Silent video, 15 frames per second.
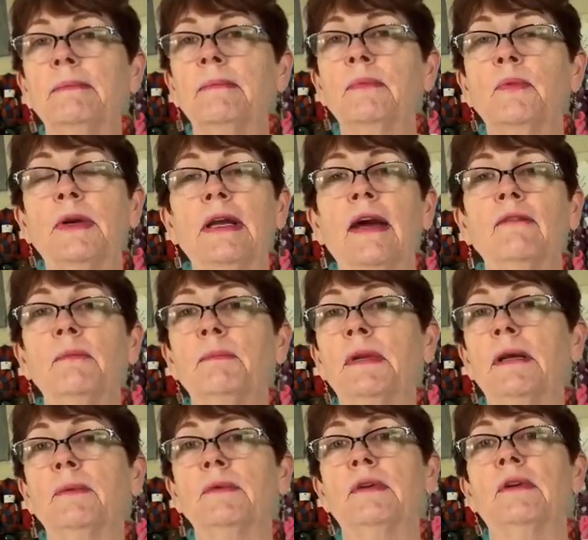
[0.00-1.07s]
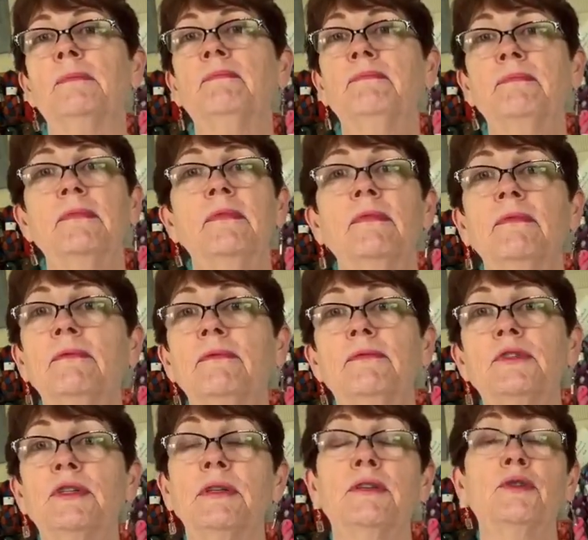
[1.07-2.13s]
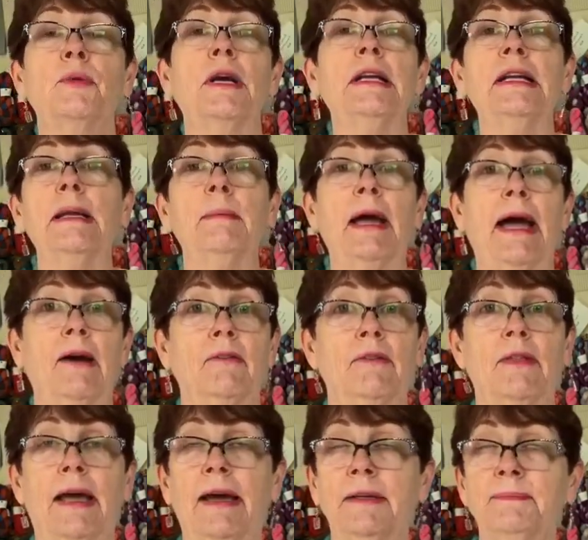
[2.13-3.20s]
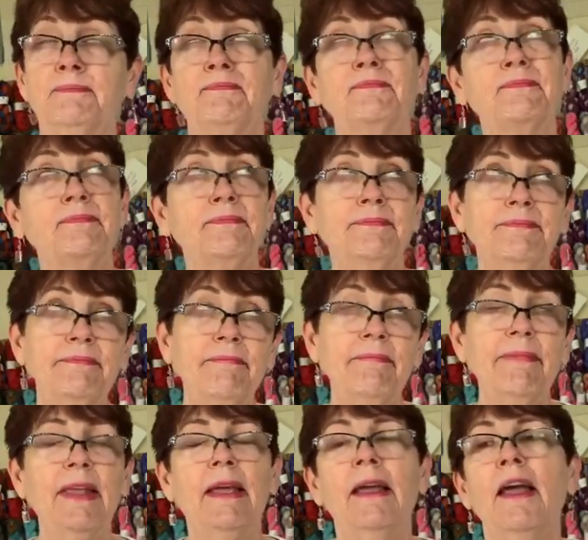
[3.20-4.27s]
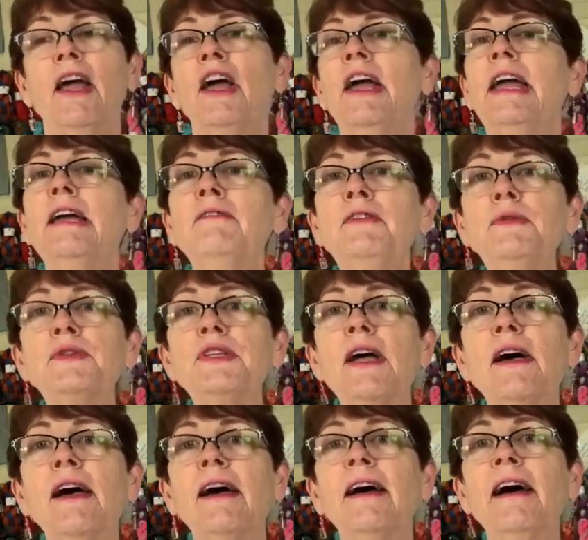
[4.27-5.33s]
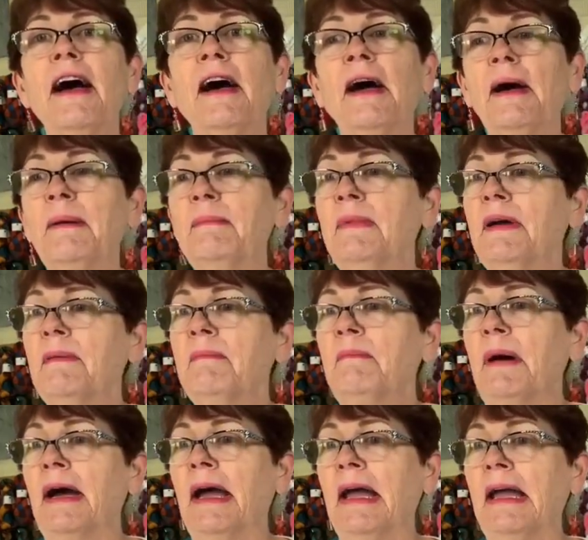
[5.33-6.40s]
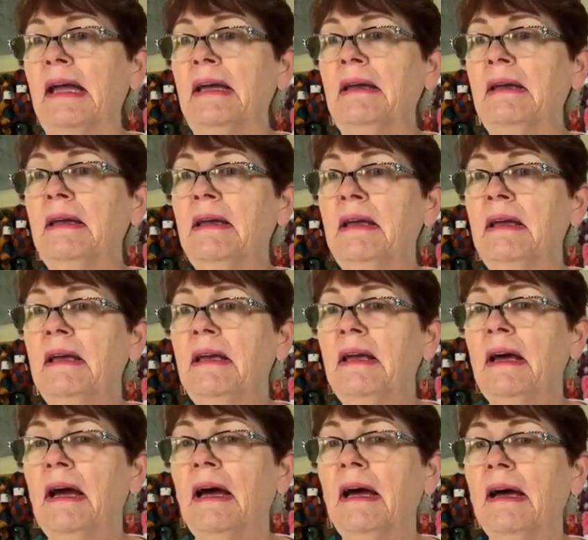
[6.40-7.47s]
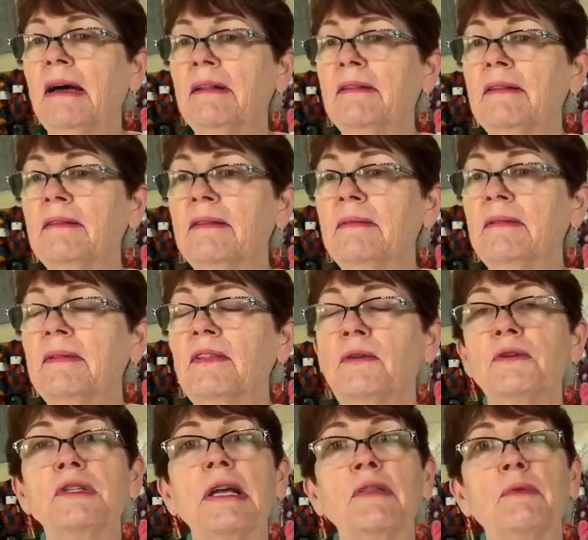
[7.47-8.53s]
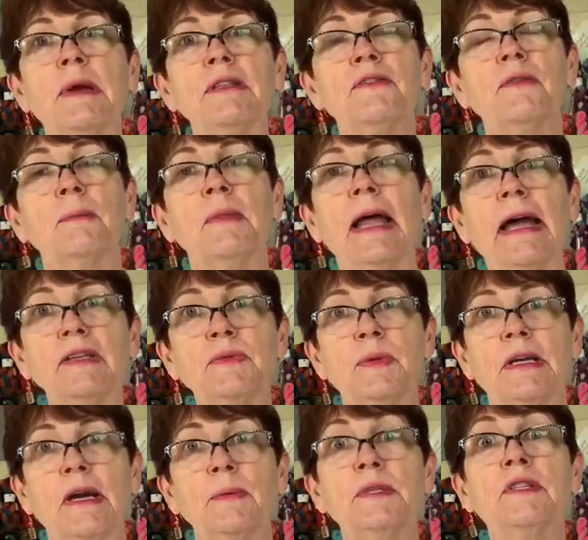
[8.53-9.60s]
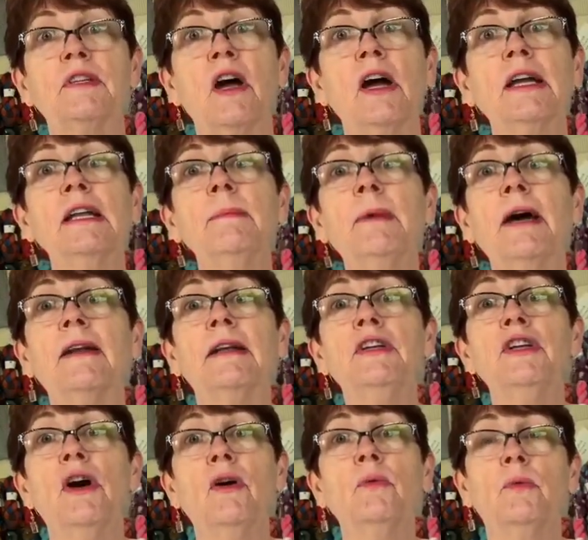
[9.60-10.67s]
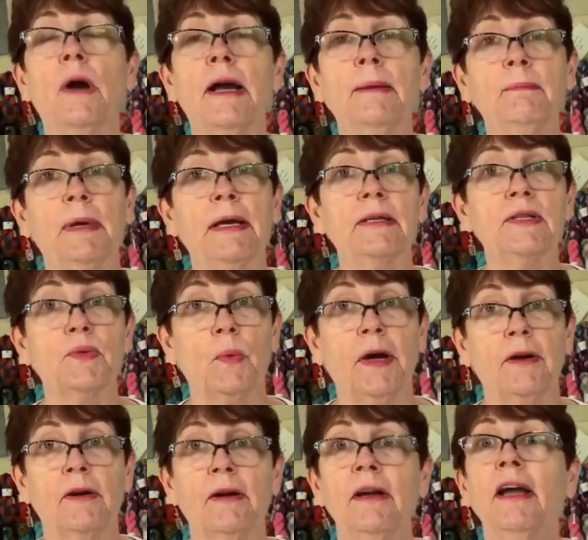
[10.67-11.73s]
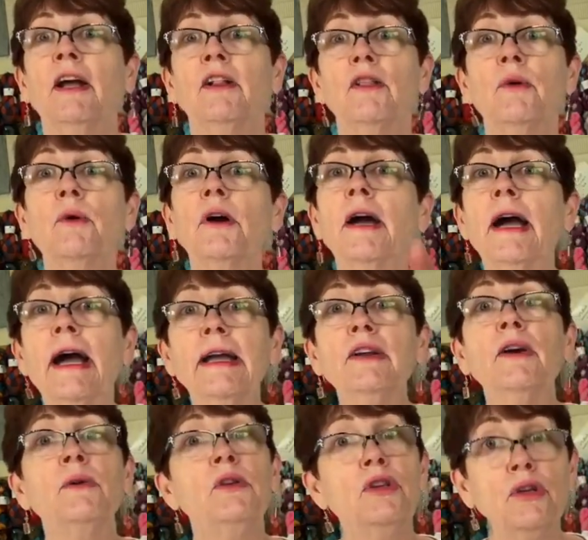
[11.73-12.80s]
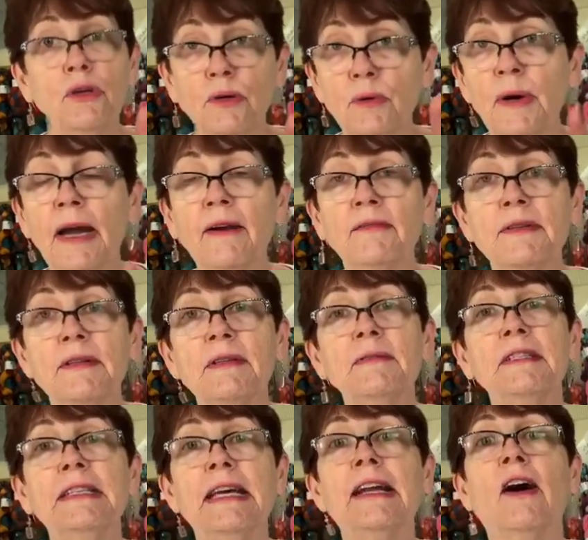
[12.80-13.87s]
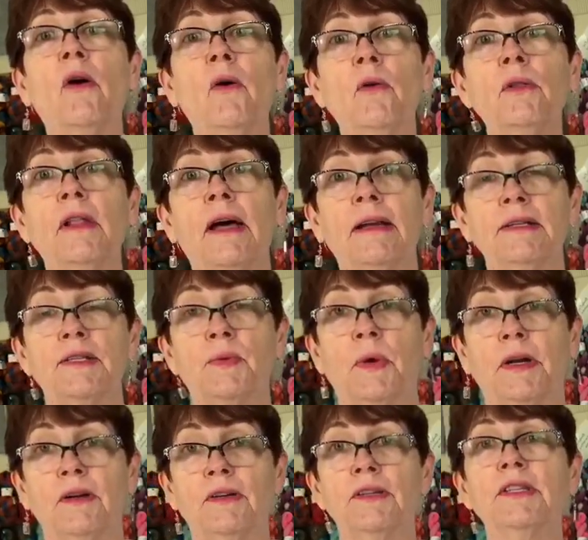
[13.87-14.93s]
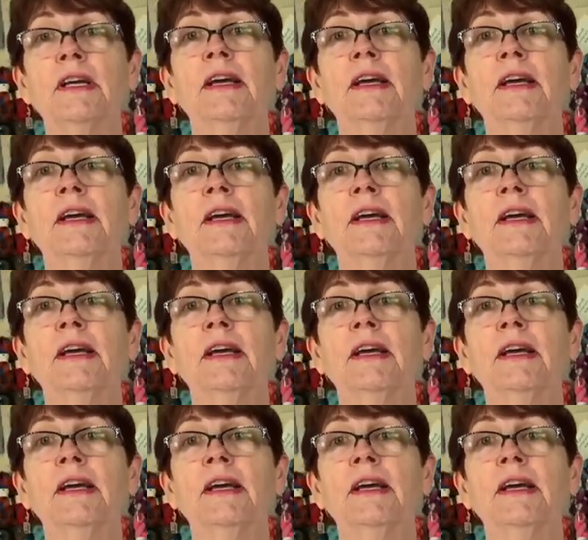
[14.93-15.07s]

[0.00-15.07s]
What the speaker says: We haven't been able to train him out of that. If you saw my Thursday Threads from last week, I was talking about a no rhinebeck sweater. Laura, I know you have knit a whole lot of sweaters.